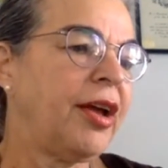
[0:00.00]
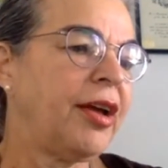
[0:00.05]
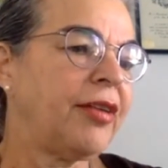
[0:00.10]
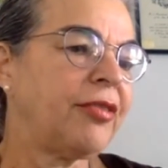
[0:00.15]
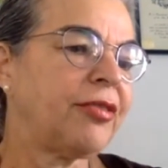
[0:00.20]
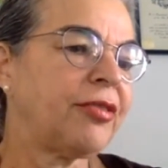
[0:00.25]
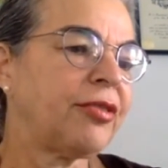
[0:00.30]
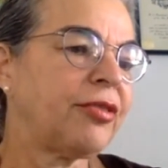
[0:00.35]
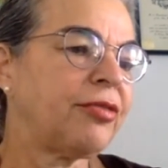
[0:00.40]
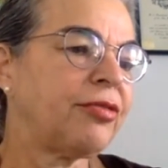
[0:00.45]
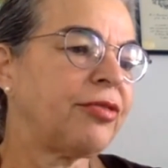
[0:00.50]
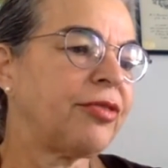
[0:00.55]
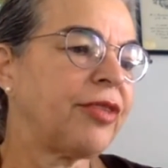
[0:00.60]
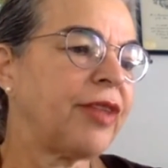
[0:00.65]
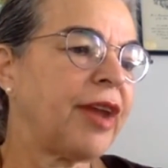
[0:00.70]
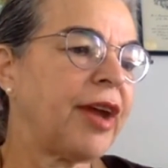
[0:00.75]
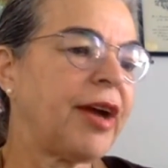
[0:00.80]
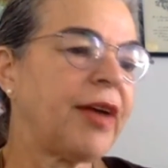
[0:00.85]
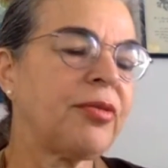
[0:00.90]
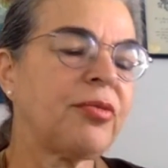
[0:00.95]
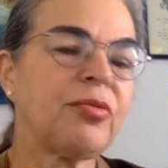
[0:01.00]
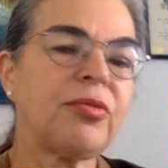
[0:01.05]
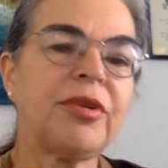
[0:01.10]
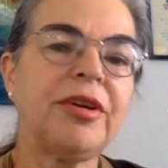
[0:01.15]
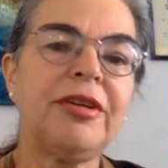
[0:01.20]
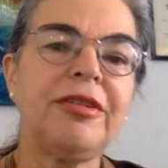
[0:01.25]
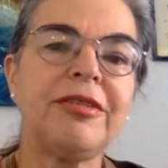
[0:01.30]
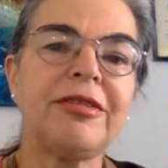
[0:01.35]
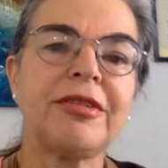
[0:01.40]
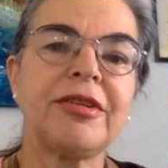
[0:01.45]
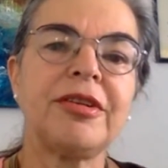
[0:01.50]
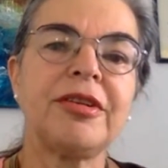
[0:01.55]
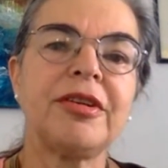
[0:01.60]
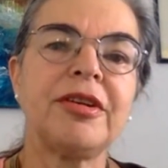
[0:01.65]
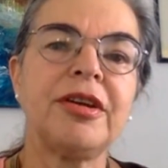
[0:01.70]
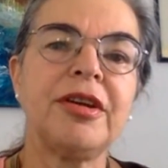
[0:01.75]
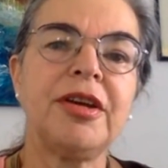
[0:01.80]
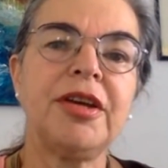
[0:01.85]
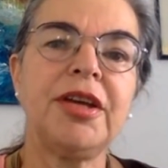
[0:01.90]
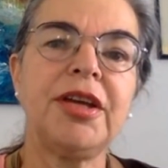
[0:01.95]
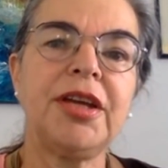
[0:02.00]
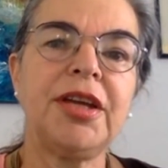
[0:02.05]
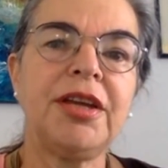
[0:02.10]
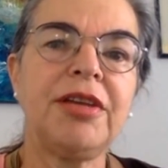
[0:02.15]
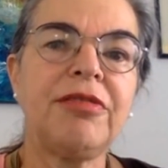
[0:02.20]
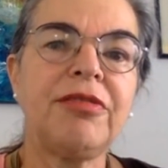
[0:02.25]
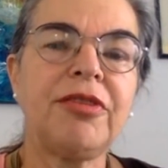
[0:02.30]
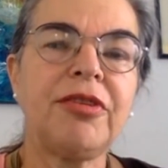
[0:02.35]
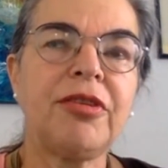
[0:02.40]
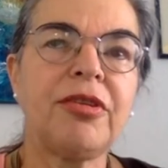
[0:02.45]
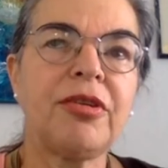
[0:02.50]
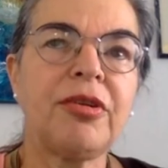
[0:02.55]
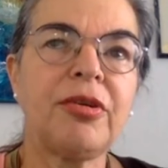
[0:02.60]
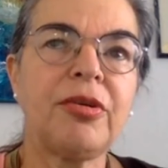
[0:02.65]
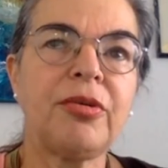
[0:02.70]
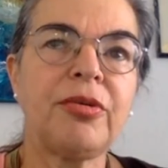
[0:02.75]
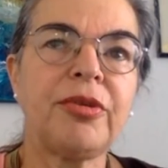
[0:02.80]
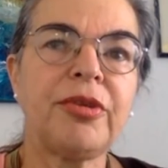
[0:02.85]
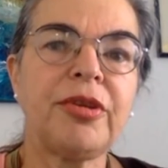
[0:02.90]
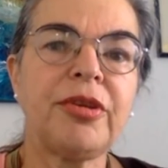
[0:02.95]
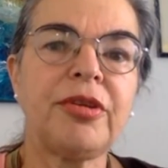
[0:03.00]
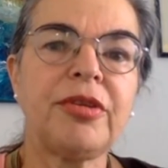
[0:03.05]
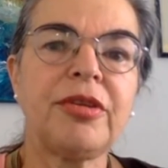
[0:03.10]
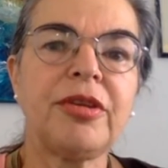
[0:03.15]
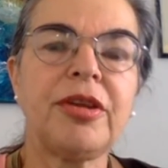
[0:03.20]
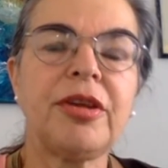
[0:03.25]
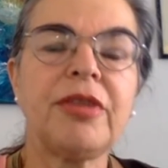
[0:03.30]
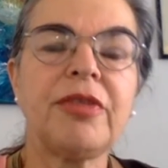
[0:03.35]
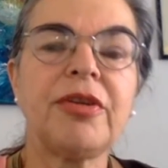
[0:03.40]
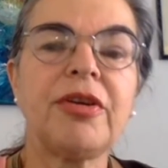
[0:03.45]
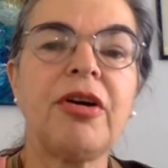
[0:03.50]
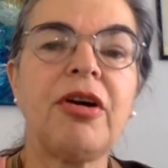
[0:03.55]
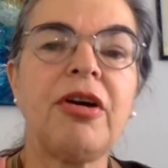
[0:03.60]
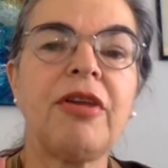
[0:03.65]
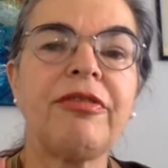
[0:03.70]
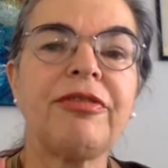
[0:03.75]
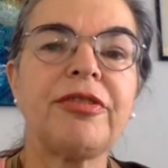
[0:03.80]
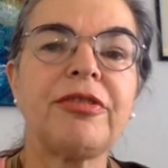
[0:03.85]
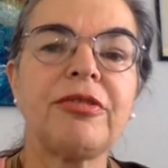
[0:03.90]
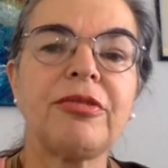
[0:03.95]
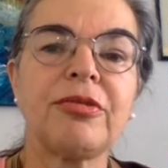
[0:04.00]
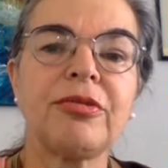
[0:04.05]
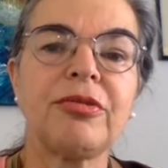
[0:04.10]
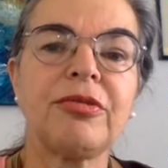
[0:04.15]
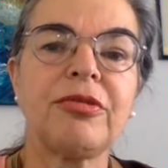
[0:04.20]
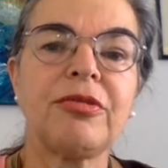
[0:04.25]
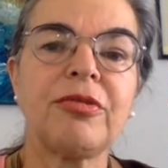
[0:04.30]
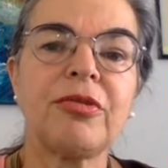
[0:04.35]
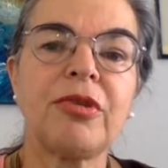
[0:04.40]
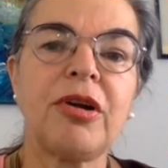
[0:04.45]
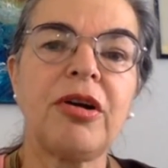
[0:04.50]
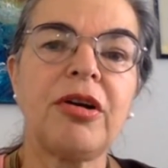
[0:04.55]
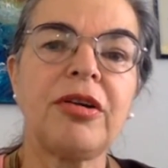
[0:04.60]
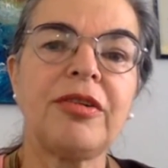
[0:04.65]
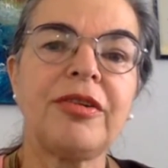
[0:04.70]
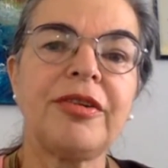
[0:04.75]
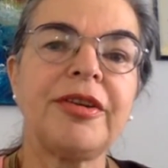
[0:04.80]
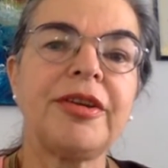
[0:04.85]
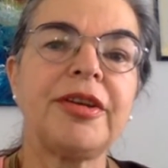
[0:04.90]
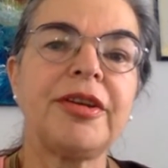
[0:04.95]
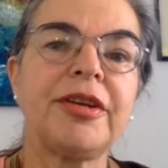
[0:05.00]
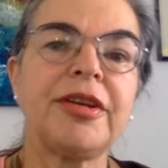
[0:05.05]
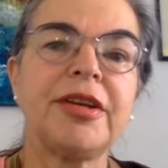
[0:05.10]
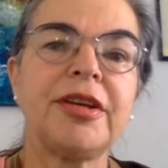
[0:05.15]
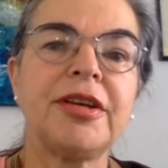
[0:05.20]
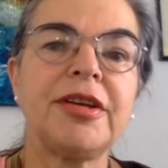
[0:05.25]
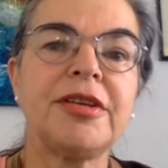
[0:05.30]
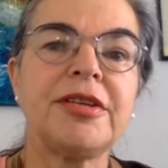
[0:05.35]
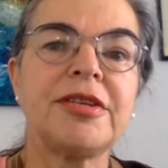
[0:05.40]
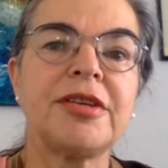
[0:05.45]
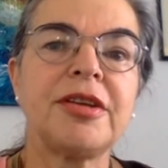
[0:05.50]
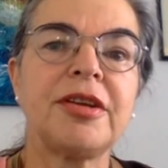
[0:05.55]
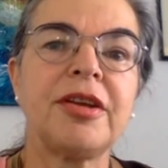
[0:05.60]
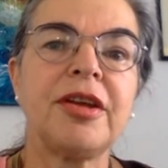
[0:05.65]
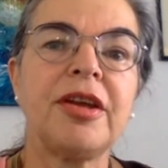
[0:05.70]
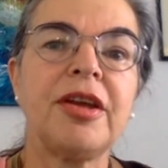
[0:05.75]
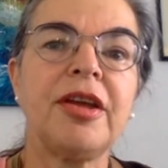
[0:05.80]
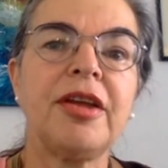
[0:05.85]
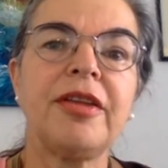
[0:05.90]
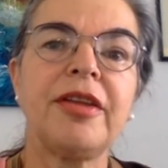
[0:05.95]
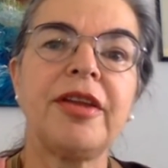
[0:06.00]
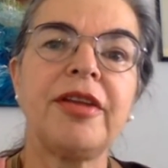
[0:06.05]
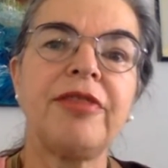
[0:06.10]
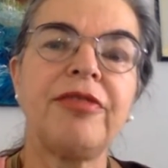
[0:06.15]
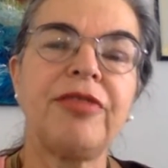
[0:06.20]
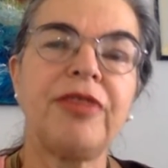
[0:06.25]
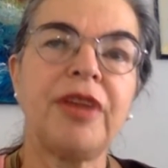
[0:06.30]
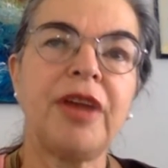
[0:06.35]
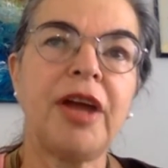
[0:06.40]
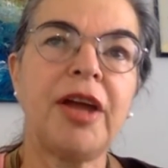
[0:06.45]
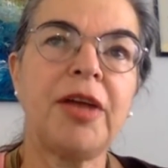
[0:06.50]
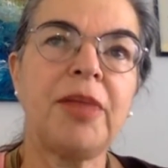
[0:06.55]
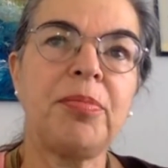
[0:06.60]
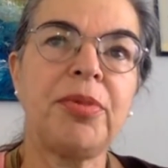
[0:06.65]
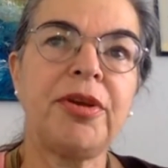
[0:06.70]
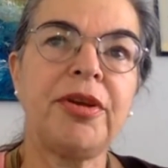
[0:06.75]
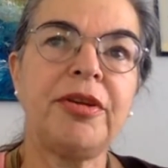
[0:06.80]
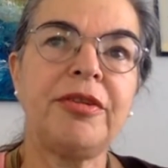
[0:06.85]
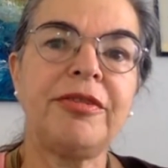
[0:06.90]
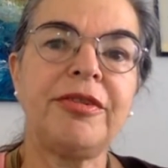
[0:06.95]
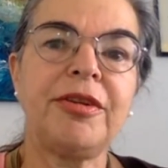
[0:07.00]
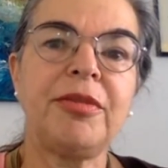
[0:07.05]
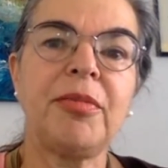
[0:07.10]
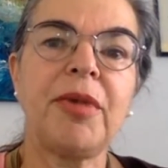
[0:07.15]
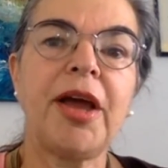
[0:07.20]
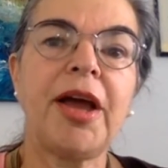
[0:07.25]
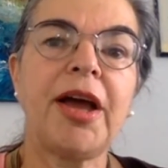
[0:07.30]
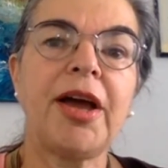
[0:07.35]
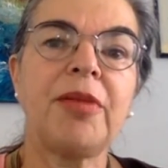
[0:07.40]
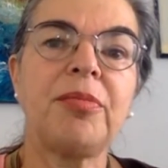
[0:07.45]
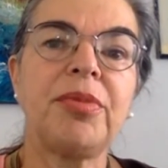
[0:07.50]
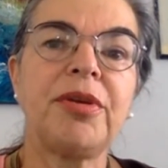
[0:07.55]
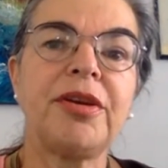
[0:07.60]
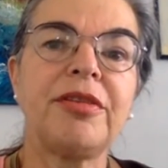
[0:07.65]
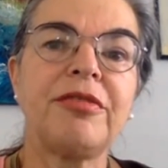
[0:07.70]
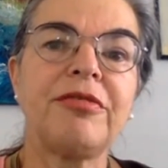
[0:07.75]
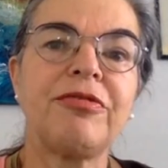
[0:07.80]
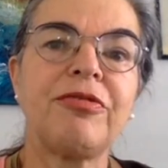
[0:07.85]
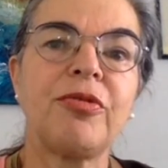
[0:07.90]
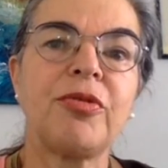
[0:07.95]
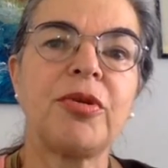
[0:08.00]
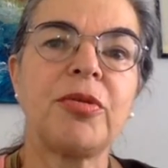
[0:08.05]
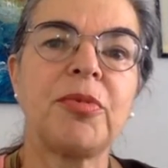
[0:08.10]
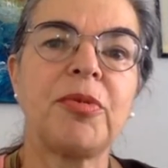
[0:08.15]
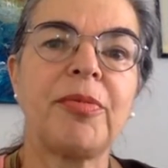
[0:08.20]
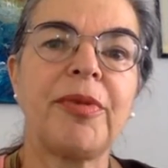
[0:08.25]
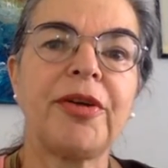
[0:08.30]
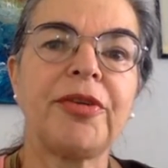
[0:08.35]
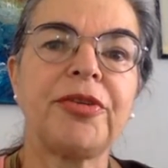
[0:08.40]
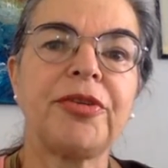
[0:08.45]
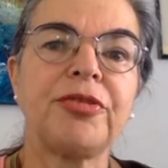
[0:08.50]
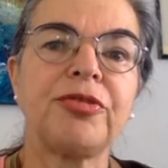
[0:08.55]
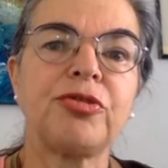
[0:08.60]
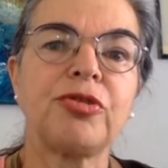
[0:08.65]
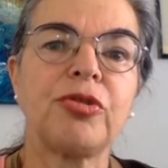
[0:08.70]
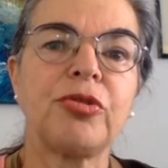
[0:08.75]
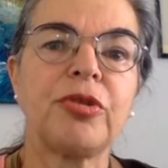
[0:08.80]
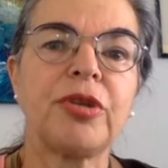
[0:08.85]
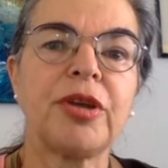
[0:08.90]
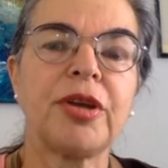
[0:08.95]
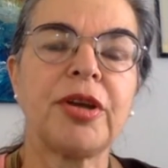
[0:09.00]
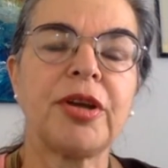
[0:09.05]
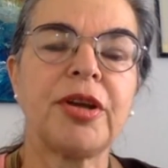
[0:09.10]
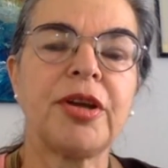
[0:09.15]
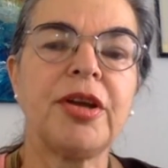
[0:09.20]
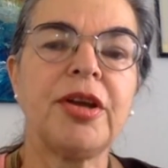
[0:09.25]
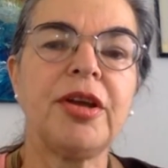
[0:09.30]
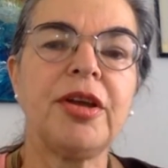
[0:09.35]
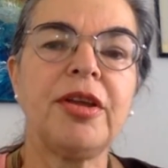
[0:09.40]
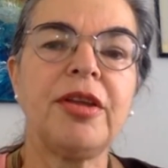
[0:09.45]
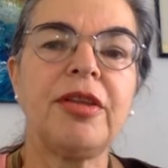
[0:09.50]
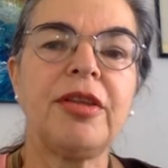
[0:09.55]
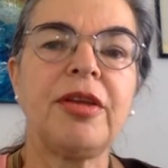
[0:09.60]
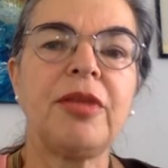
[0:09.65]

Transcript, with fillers: And so for that reason, even though the hearing officer strongly hinted that if the IEP team had been informed about the choking,